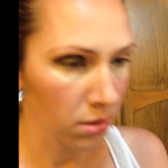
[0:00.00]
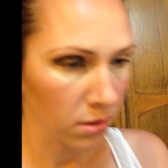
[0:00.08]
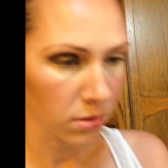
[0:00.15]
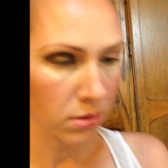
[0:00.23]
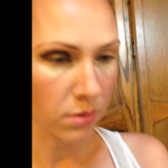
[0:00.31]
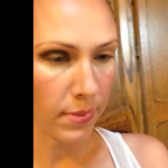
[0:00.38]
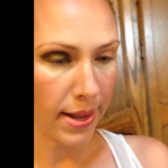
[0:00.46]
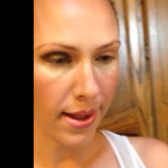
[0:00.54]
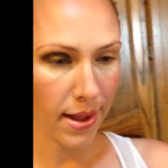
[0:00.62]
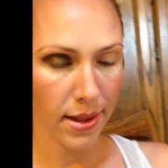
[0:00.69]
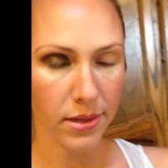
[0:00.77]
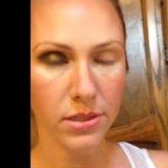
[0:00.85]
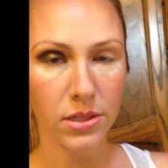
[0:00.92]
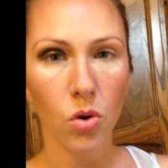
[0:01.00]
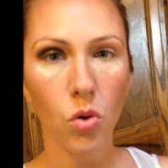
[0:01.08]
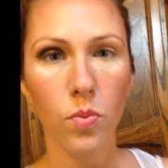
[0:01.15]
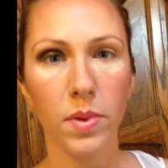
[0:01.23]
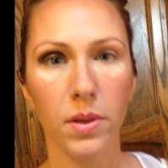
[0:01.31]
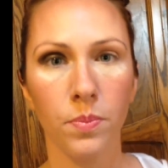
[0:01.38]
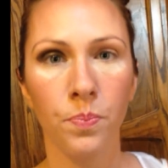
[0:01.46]
So my eye is
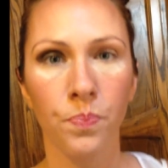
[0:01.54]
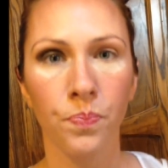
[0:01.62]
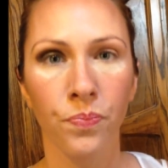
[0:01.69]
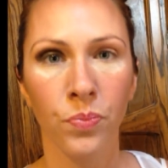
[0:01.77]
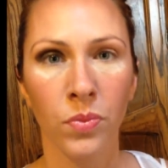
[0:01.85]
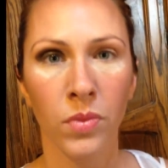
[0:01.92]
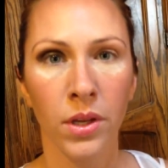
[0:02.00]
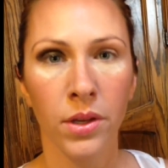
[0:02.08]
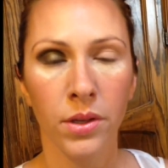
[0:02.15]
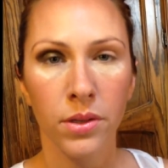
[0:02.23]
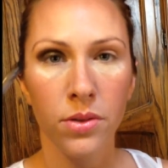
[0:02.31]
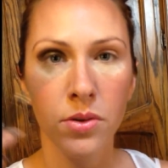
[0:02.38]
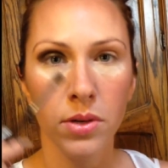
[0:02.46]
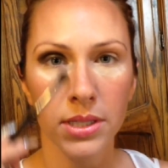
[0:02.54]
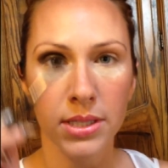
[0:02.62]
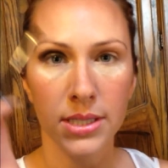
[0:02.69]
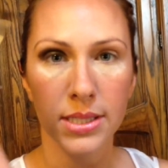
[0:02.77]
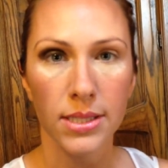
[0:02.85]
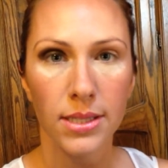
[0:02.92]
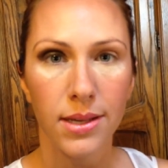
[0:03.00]
open. You can
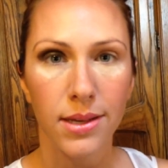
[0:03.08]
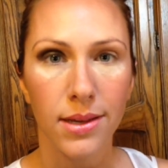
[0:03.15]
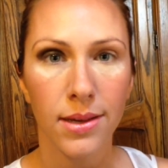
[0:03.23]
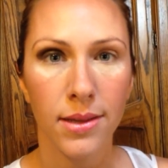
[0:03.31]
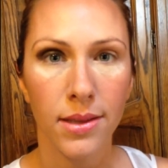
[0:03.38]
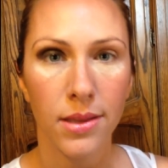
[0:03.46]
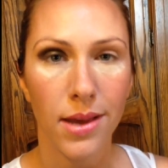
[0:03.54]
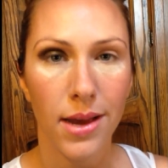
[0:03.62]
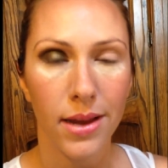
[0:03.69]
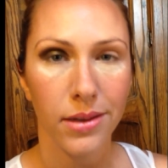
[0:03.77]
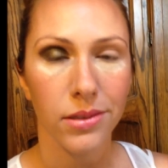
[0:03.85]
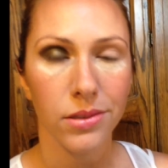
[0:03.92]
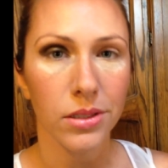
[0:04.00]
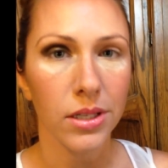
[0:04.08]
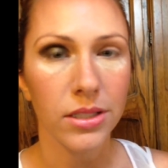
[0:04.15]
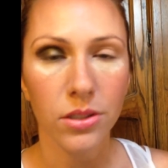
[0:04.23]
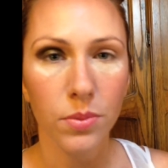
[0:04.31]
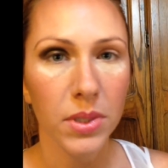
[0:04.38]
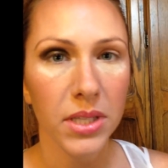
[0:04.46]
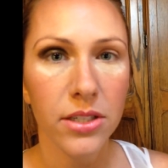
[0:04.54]
see that, and it's
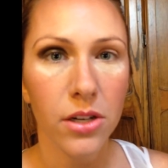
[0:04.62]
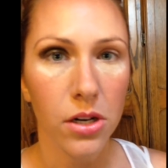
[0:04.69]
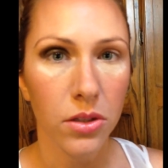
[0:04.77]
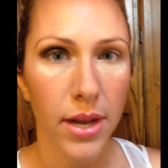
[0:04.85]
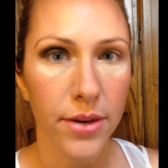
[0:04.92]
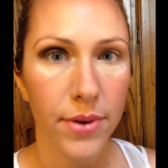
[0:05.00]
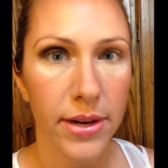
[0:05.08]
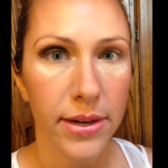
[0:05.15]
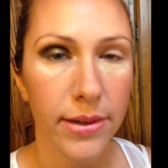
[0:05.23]
a really dark line right